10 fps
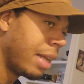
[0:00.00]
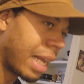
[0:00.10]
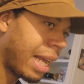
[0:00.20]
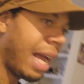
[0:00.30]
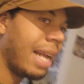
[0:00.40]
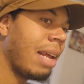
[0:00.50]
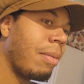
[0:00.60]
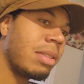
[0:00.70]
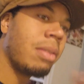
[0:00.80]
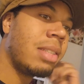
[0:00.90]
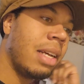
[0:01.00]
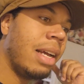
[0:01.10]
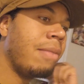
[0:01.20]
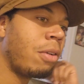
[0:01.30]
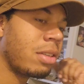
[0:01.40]
The guy that was just the
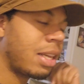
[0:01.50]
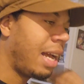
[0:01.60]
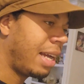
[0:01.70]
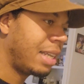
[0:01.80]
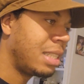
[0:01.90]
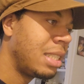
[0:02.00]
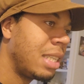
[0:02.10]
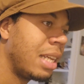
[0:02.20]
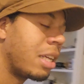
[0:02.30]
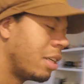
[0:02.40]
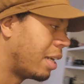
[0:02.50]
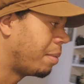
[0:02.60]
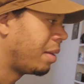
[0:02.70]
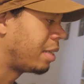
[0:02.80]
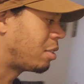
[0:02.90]
inverse guy, he couldn't.
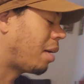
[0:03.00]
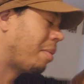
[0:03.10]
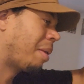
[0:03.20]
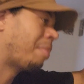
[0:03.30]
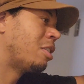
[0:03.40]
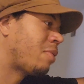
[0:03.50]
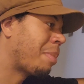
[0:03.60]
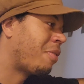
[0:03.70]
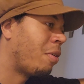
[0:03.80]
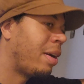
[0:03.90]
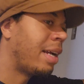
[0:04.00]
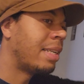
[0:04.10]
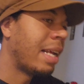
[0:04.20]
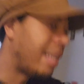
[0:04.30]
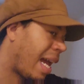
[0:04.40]
Stopped the big punch right beforehand.
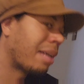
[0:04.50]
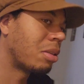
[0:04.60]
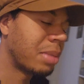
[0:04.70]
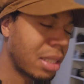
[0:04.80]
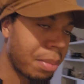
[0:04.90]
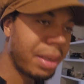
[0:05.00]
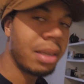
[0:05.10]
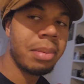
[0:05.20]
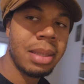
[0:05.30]
They tapped him just to beat him.